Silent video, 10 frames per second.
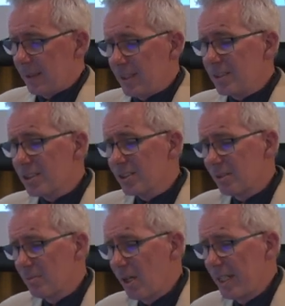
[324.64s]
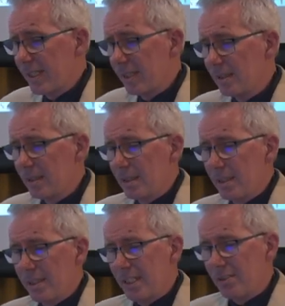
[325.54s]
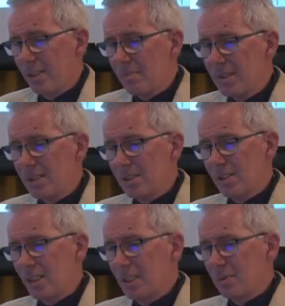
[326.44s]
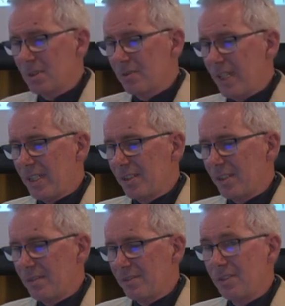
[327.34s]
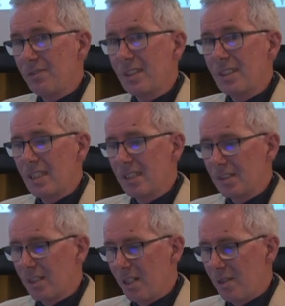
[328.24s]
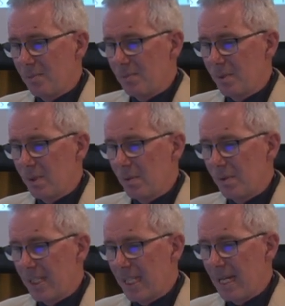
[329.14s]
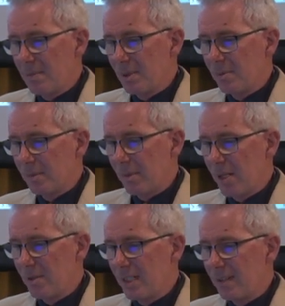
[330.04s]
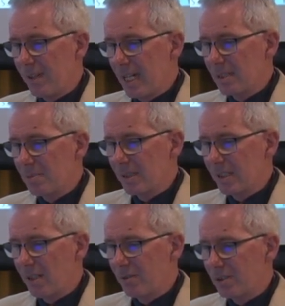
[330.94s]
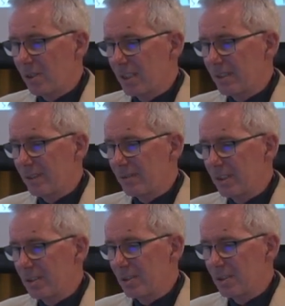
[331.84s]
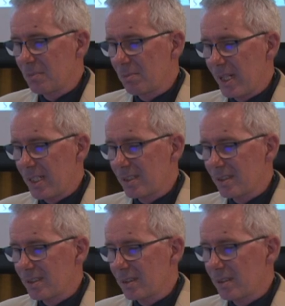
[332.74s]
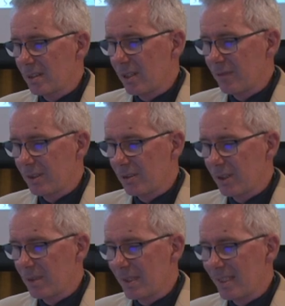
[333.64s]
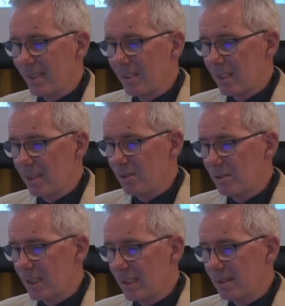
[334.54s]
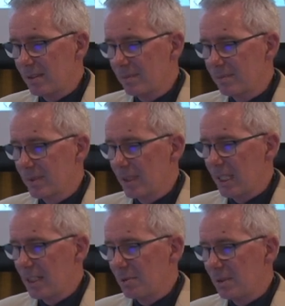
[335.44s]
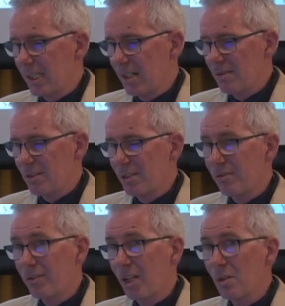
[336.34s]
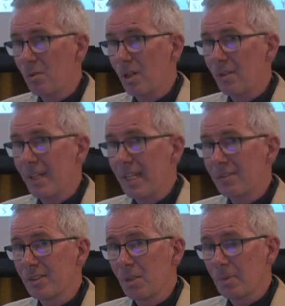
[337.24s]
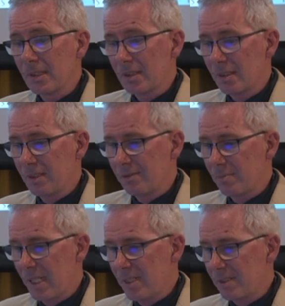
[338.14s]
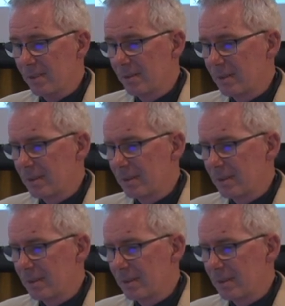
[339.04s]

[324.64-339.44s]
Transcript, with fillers: Just as a reminder, the Agronomy Society was founded over 50 years ago with the aim to promote the advancement of scientific research and practice of agronomy in New Zealand and to encourage the flow of agronomic information.